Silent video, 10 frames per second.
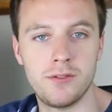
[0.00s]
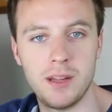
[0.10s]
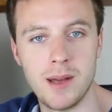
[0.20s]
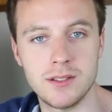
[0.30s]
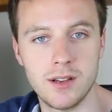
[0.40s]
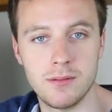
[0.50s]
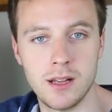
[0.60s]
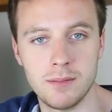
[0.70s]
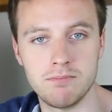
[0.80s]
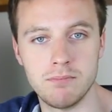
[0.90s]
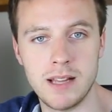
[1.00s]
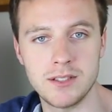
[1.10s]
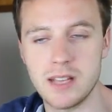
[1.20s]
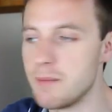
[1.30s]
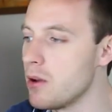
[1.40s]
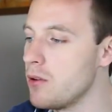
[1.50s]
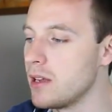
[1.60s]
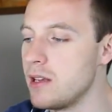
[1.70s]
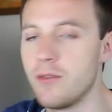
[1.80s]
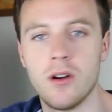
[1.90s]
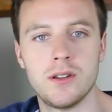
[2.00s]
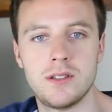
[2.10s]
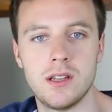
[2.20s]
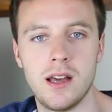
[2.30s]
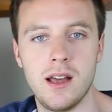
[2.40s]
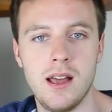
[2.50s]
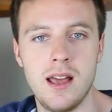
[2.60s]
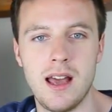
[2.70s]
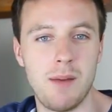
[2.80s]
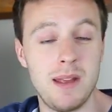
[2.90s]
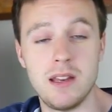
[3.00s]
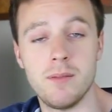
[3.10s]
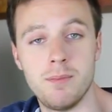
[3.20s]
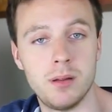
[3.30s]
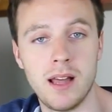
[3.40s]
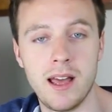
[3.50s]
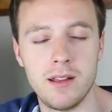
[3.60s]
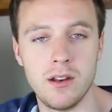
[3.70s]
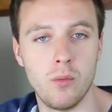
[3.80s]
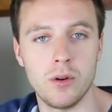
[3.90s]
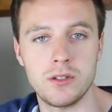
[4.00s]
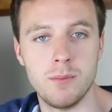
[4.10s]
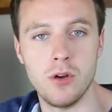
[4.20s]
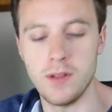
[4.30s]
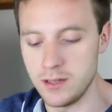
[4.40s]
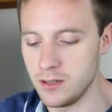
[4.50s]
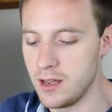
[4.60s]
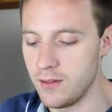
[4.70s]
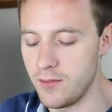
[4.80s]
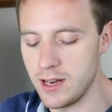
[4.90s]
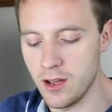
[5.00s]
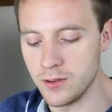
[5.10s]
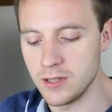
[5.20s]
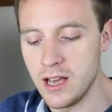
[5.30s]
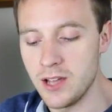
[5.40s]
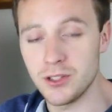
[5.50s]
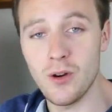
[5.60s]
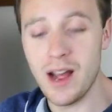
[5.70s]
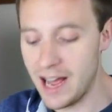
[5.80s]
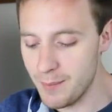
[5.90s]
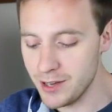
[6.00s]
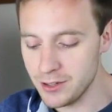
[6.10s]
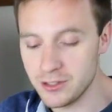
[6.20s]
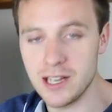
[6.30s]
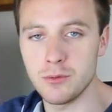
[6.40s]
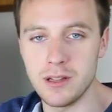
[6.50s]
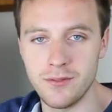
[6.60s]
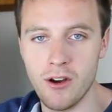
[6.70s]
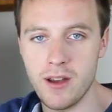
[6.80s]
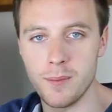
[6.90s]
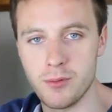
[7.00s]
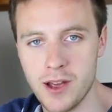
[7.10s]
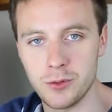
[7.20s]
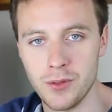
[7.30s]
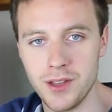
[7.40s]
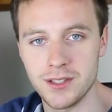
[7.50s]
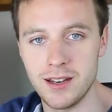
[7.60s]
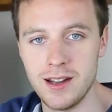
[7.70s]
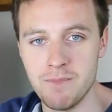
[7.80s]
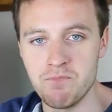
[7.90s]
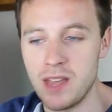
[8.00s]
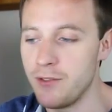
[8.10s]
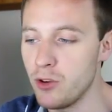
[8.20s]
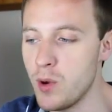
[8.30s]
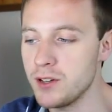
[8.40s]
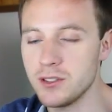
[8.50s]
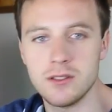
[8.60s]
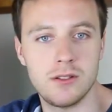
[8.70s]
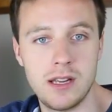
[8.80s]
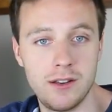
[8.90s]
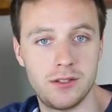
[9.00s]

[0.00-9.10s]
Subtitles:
flip it into landscape mode and you've got a media player, watch your movies, videos. So I'm actually genuinely very impressed with this, and if the question